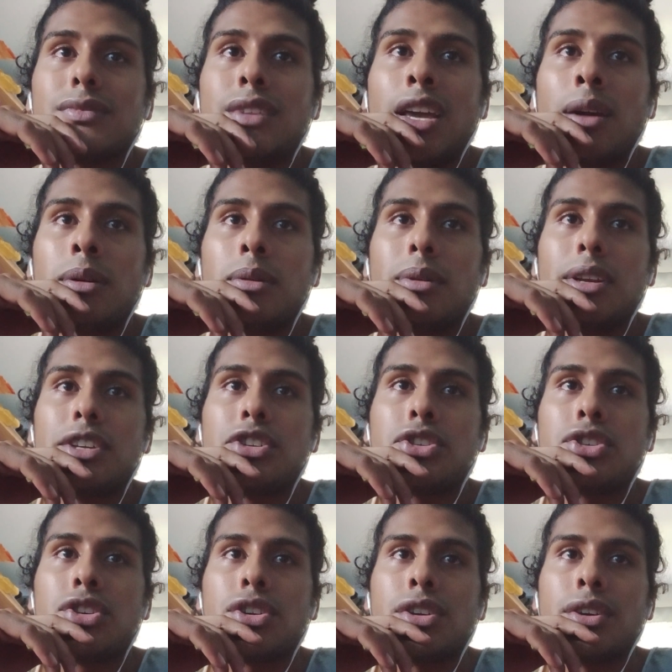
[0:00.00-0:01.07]
Yeah, everybody's
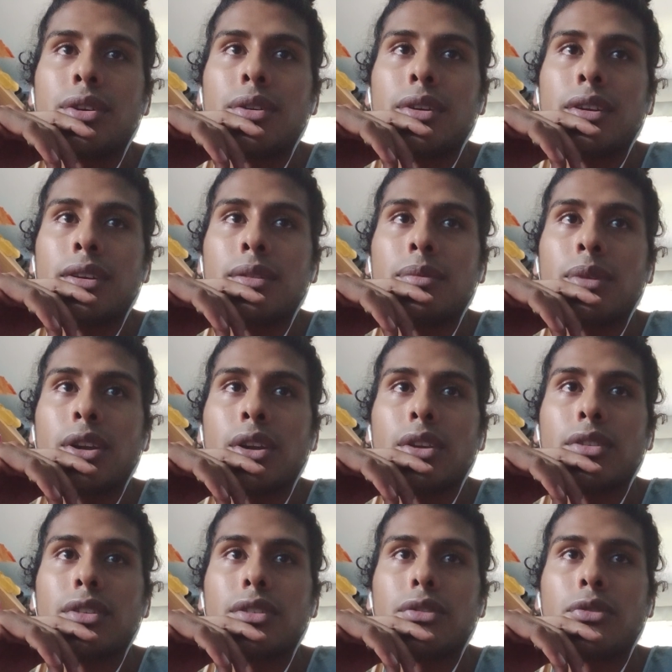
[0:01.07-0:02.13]
cheering
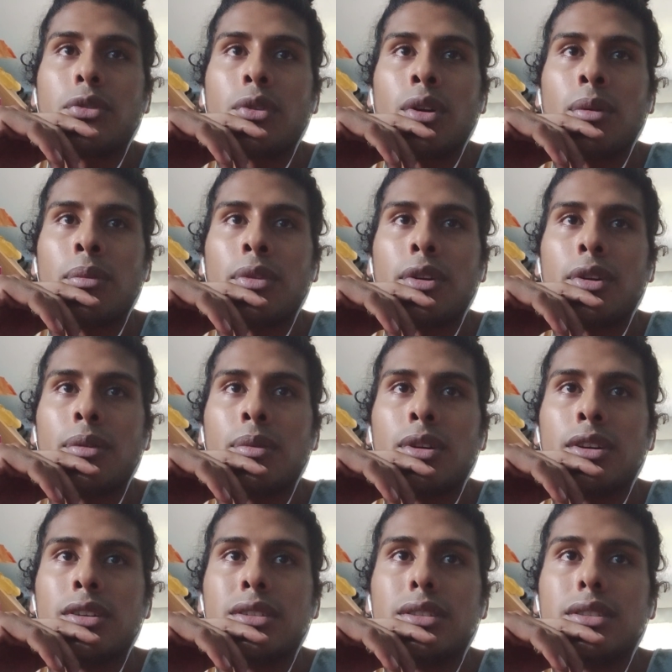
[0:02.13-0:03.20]
because he's from there,
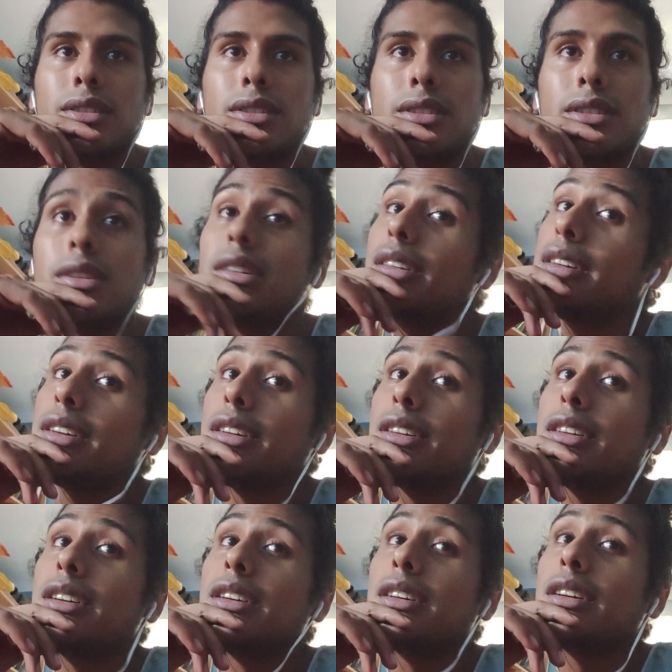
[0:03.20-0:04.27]
but
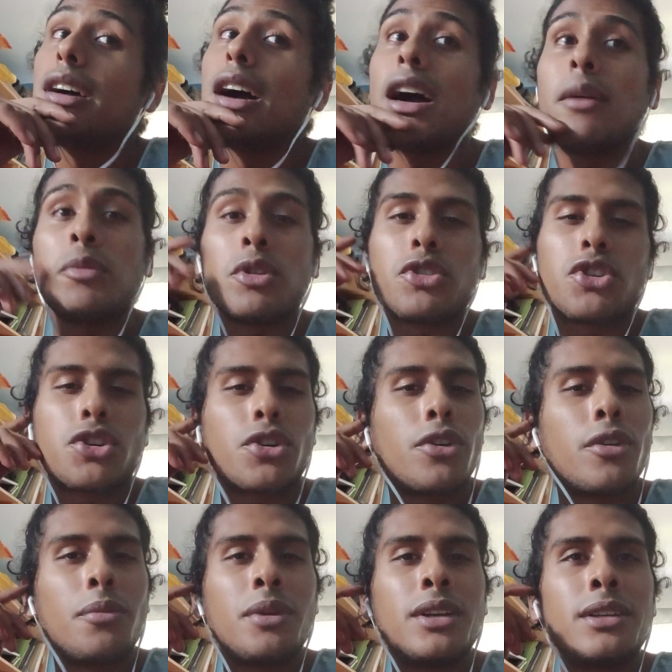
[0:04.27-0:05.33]
I'm not
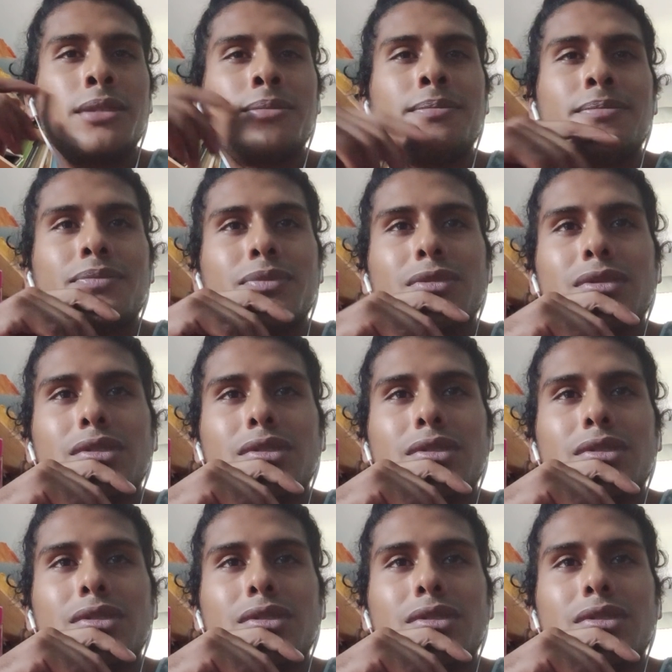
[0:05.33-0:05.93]
sure, man.